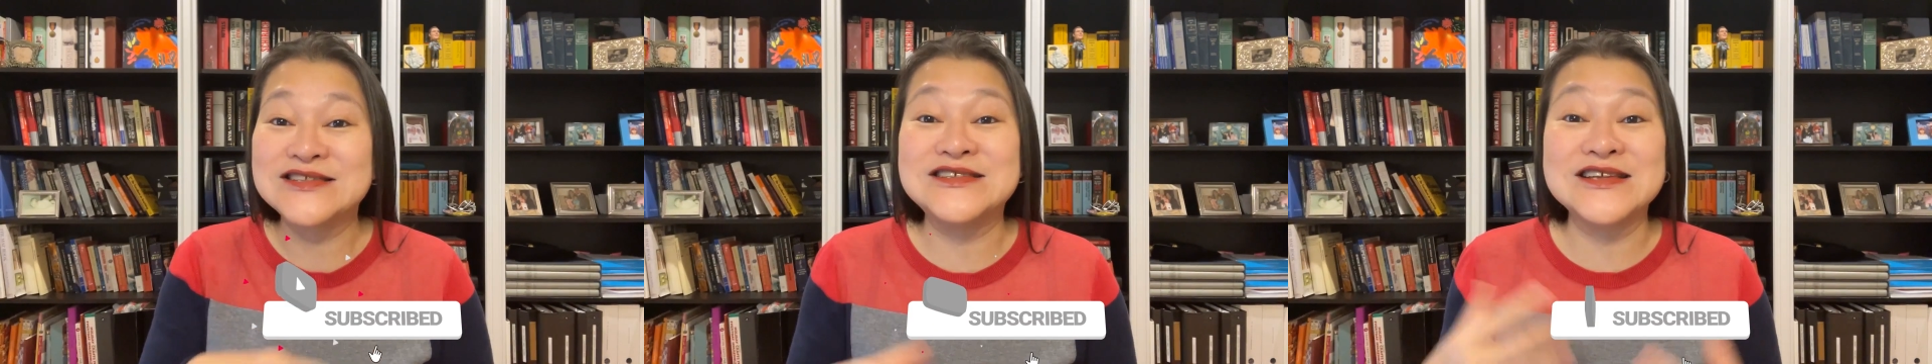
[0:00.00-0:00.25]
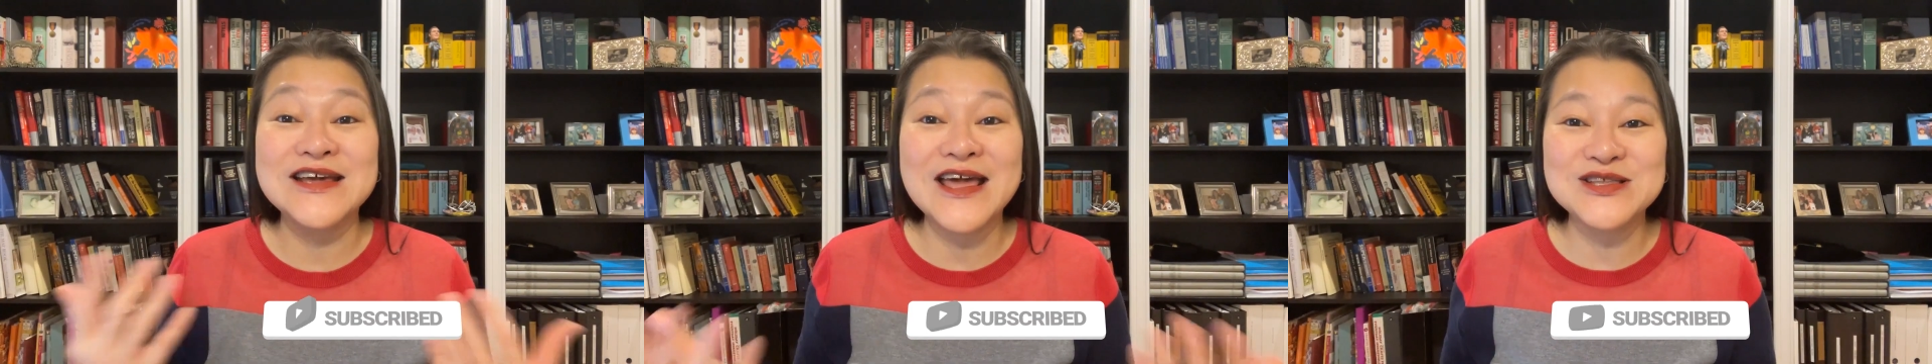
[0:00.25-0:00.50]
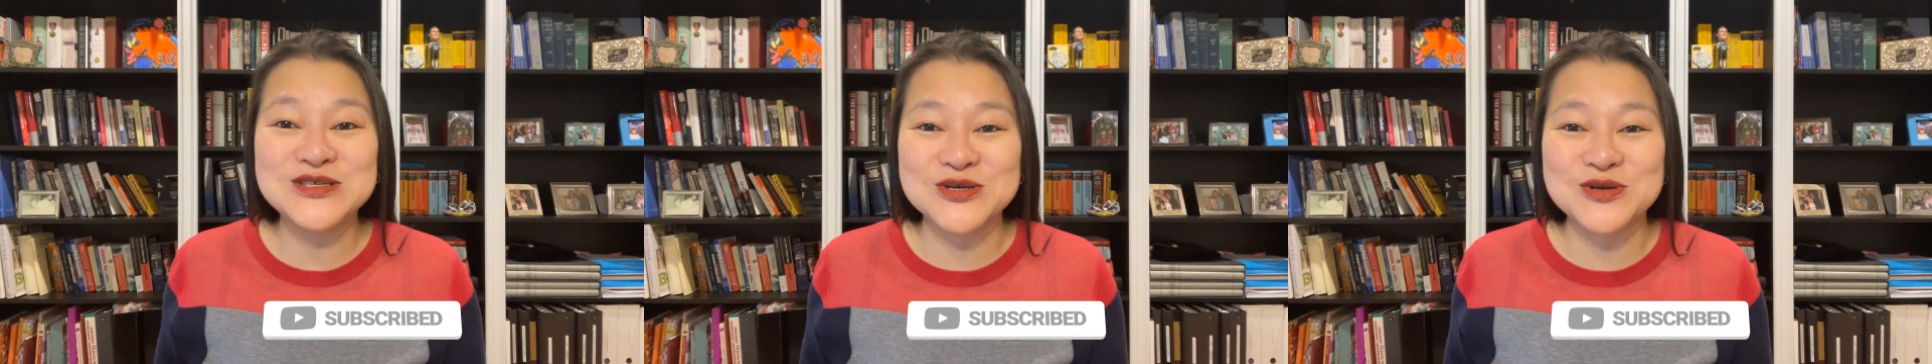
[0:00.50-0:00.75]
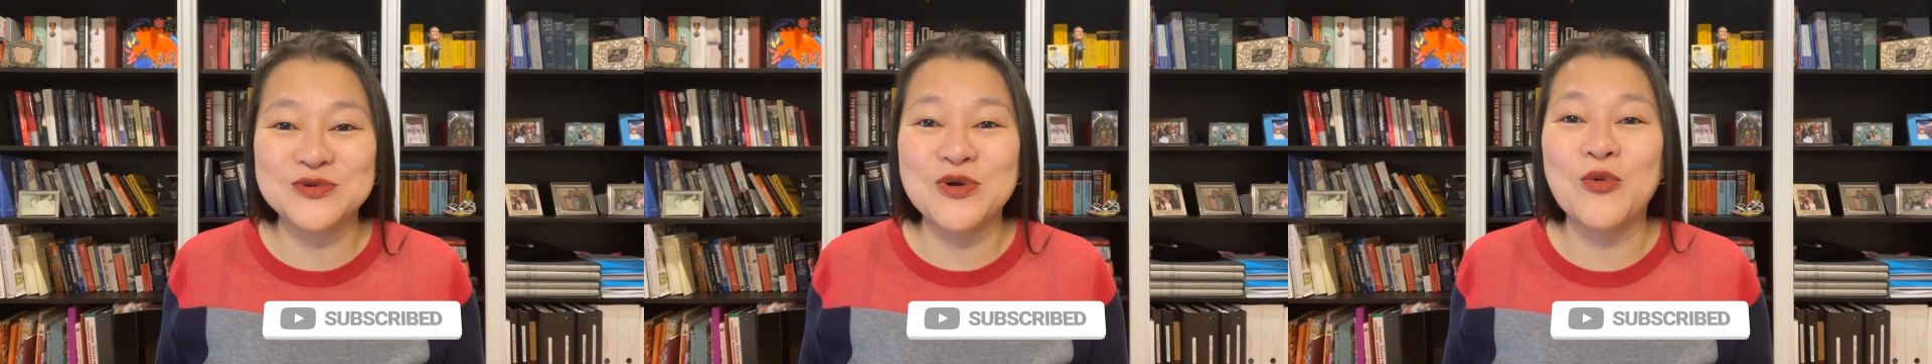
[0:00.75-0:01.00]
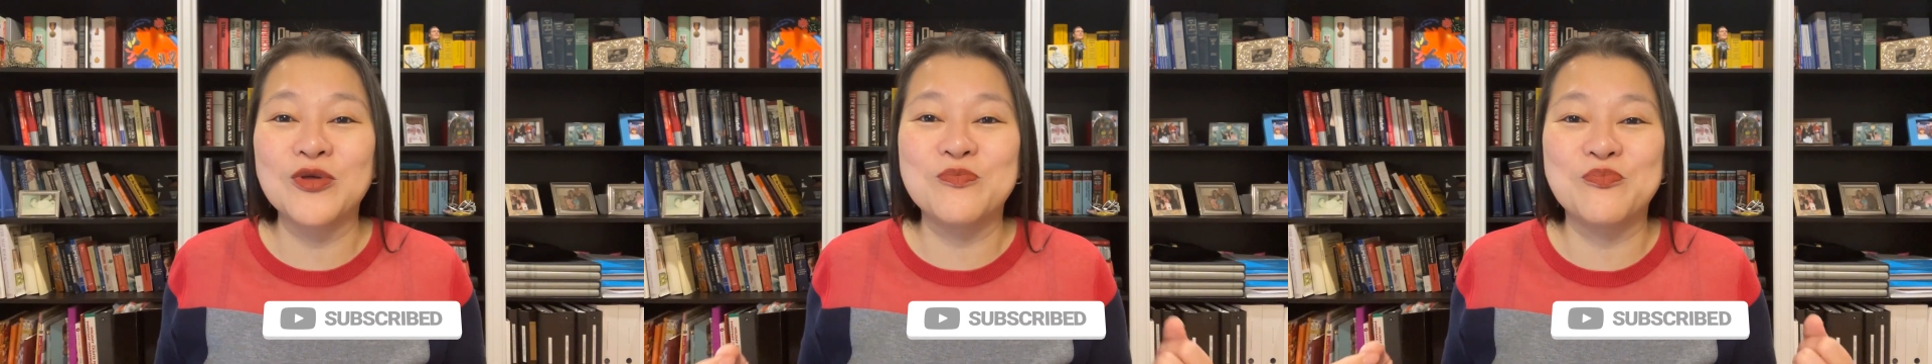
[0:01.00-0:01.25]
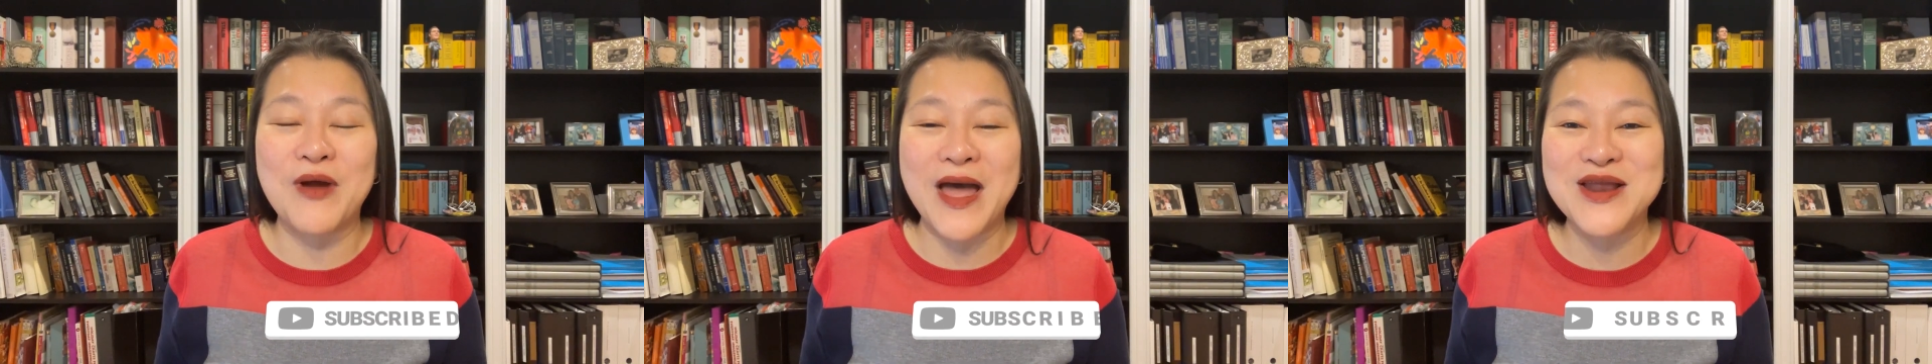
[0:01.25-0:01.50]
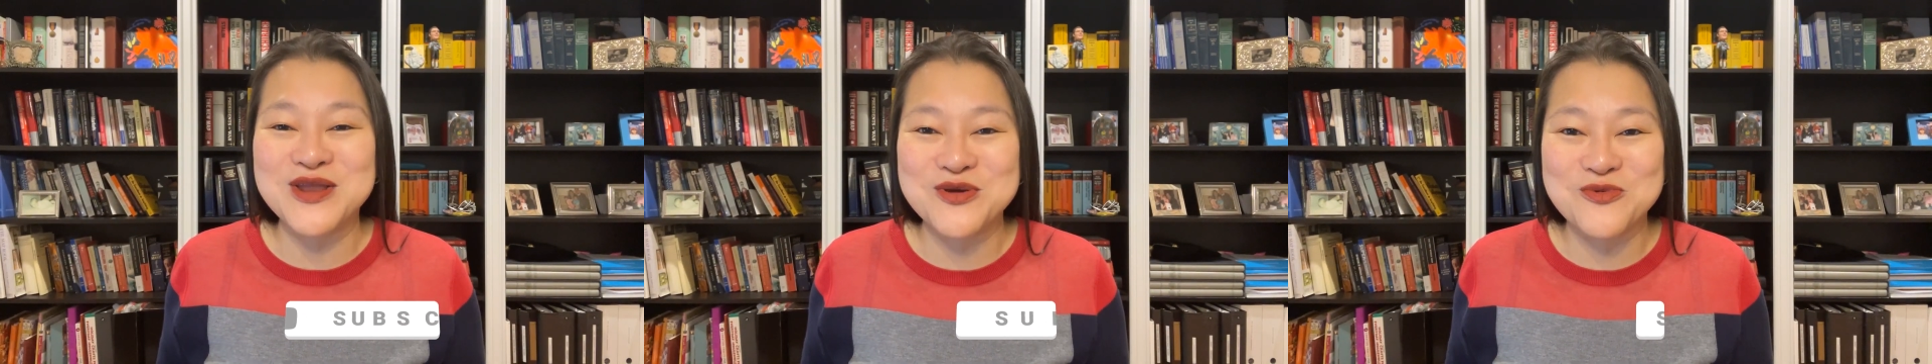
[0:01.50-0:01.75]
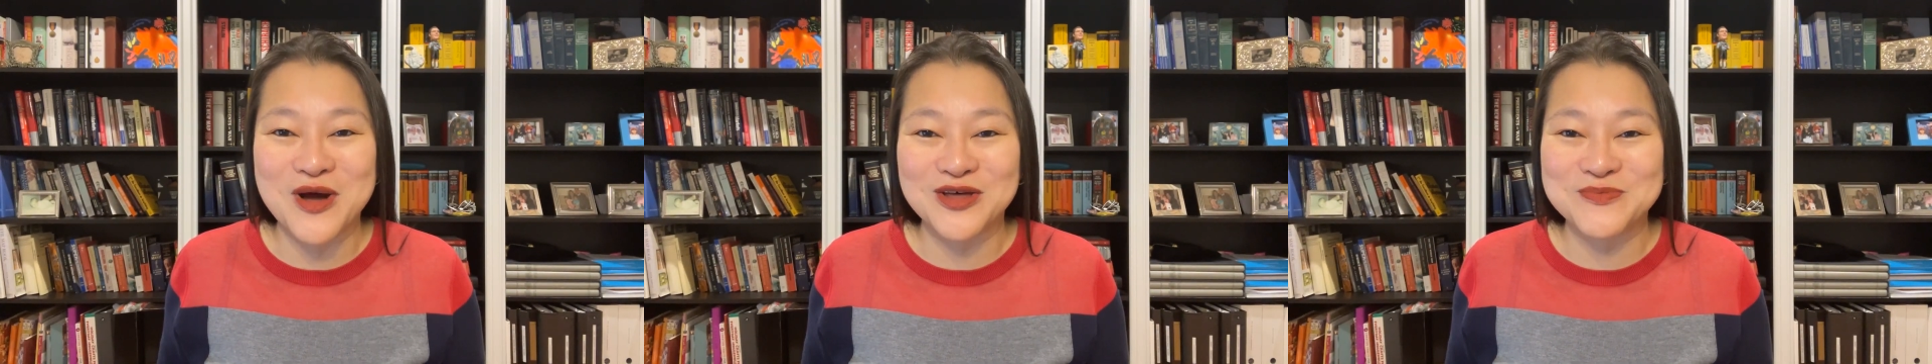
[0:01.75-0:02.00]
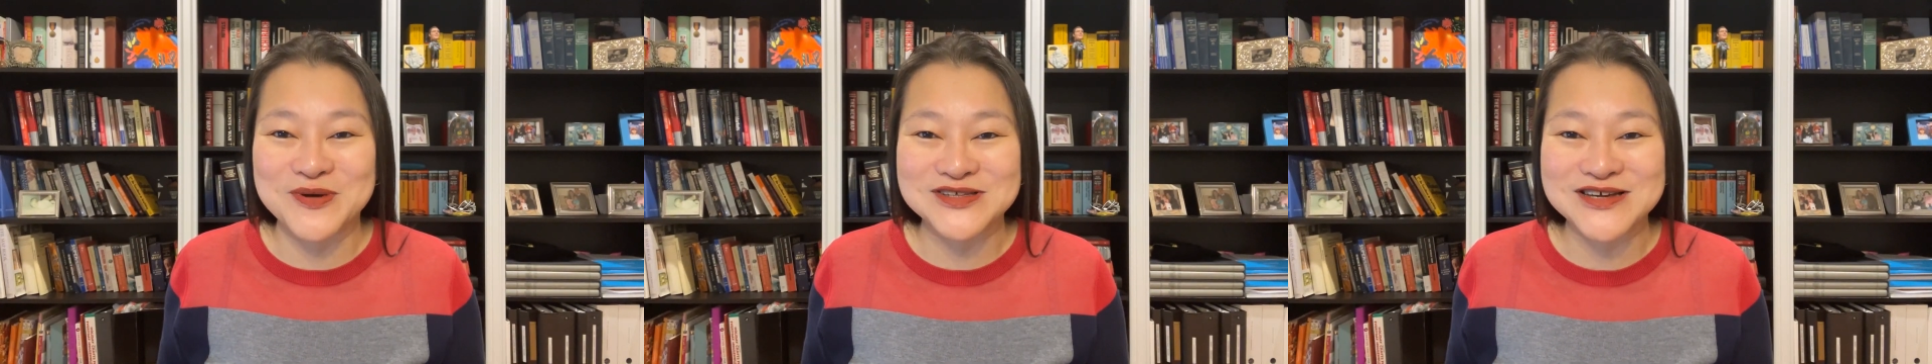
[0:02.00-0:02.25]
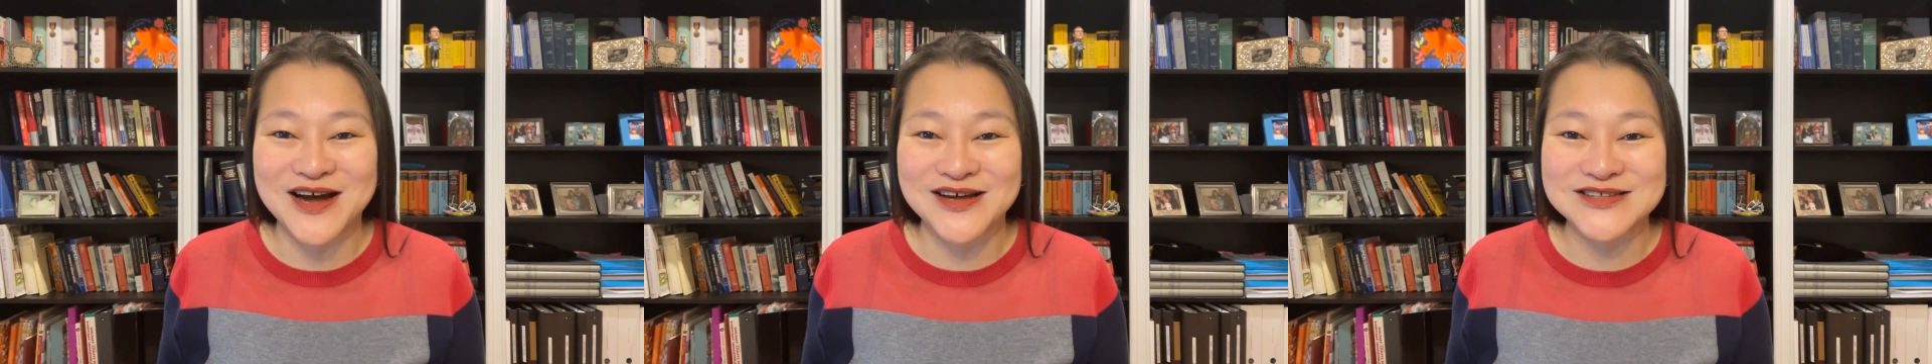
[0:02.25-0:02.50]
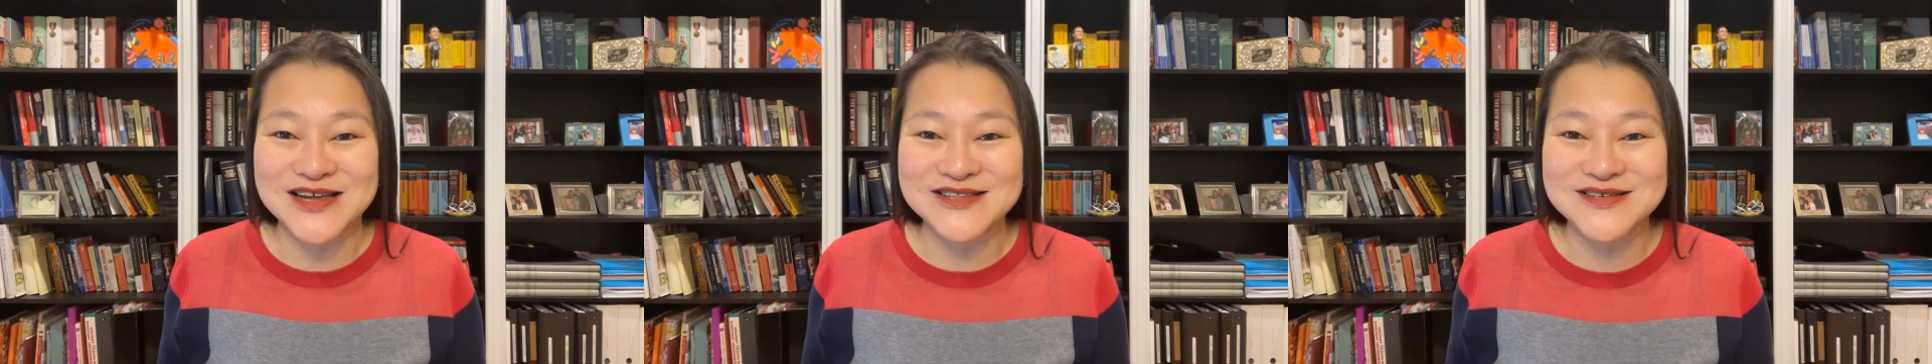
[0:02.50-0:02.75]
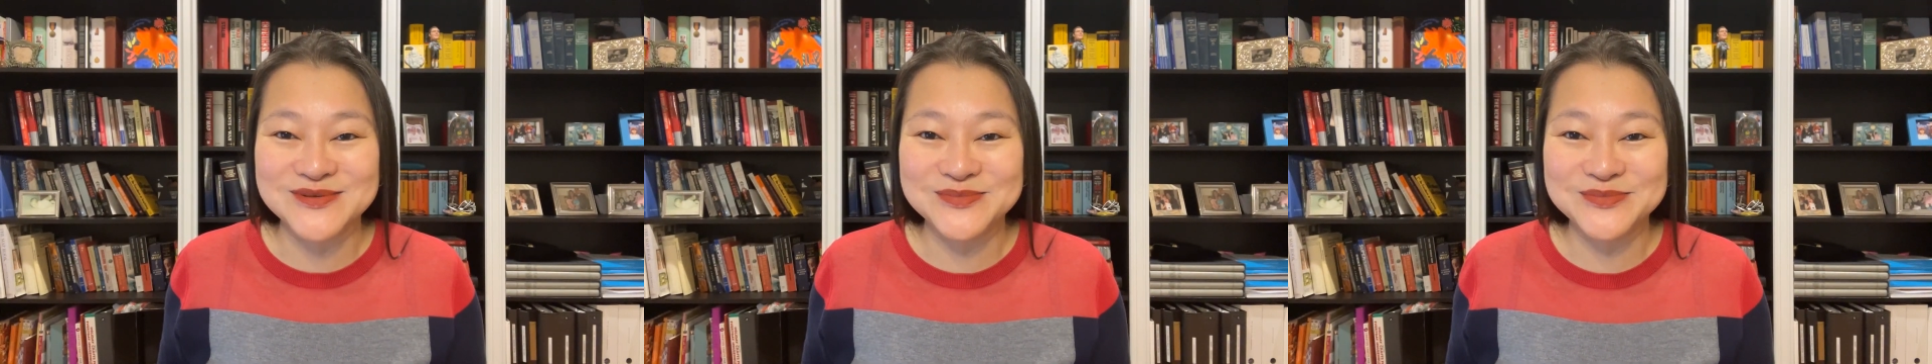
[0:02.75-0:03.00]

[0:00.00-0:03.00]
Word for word: See you again soon with brand new wealth building content.